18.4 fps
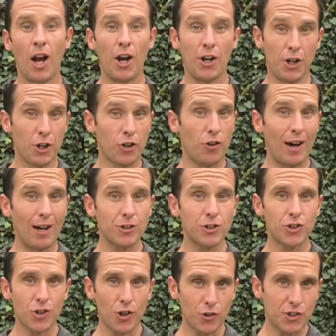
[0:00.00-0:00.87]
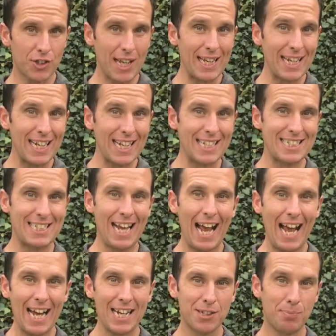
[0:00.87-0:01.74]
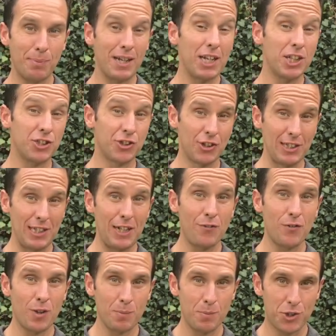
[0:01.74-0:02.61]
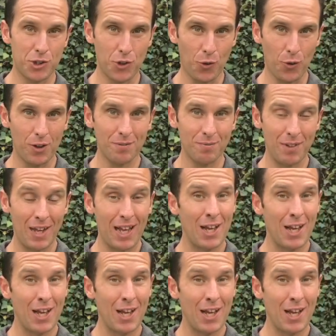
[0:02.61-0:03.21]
Are your ground strokes getting attacked because you're leaving them short?